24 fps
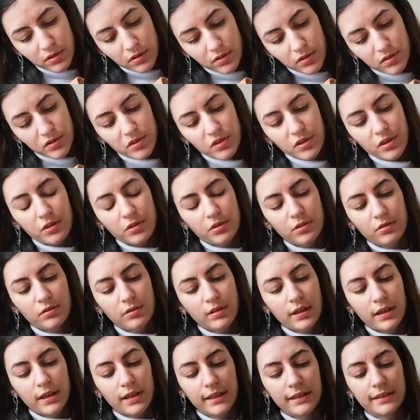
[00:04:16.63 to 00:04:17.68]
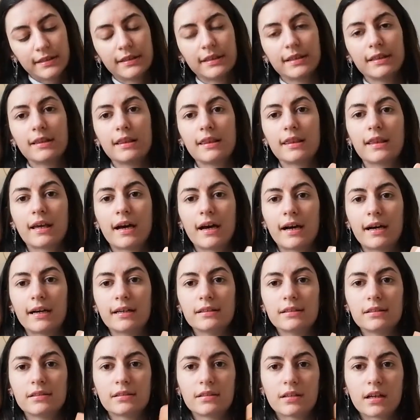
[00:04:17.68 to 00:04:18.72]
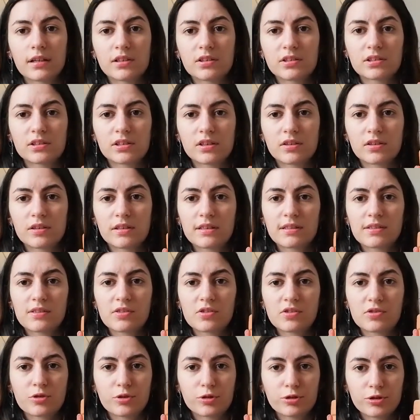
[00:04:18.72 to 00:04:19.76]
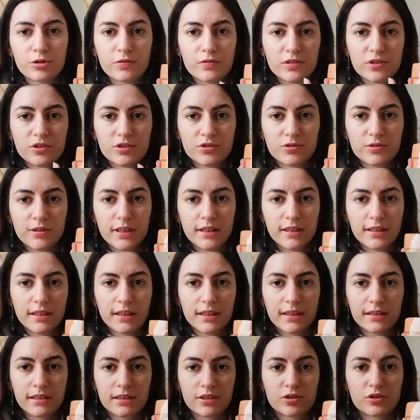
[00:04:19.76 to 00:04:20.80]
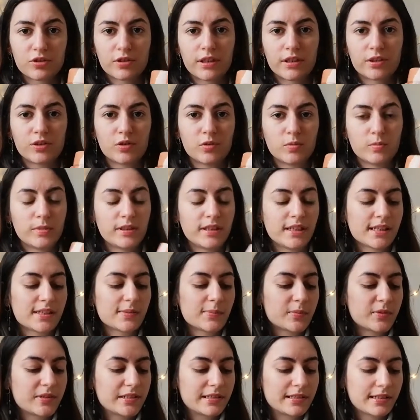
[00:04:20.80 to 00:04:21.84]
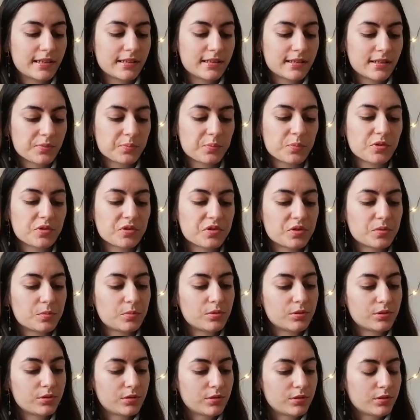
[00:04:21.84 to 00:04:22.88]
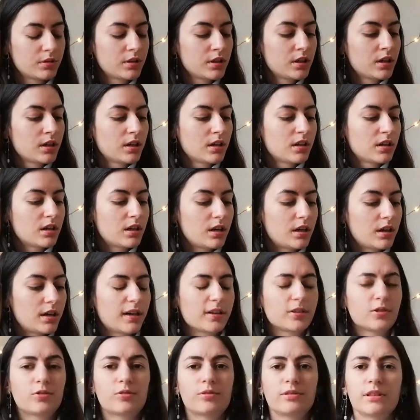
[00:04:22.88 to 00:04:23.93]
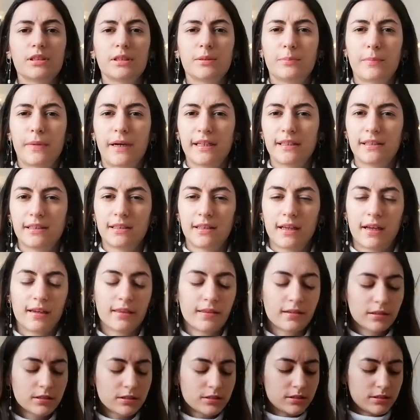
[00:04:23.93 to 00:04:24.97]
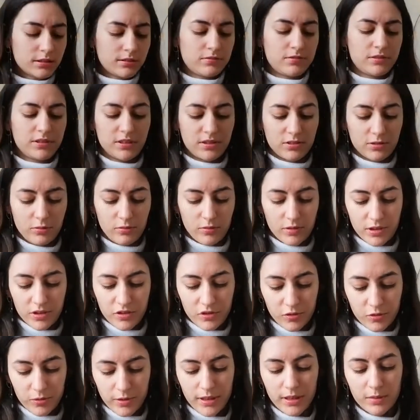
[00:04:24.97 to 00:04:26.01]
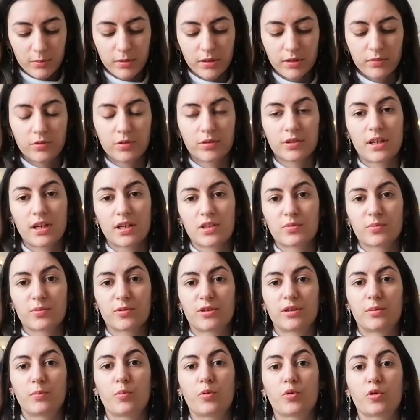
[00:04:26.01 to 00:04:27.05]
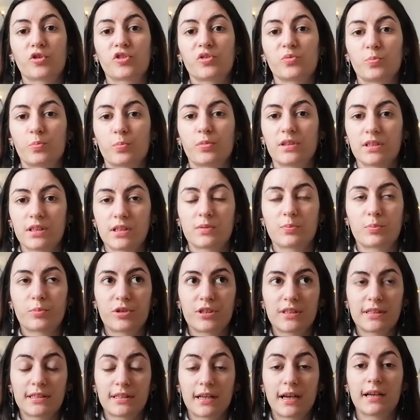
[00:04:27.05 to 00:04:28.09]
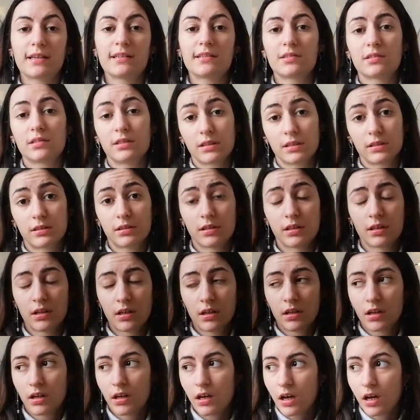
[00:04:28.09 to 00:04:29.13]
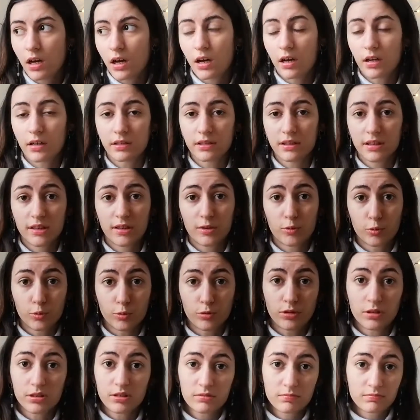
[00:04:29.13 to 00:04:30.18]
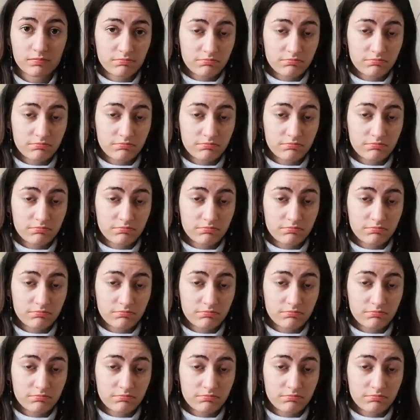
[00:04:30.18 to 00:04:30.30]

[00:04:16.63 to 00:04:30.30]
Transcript: so I did that, so it's sort of a straight line. I tried to be as precise as possible. I don't really mind it either if it's not very straight, but if you guys want a more precise, you can get the ruler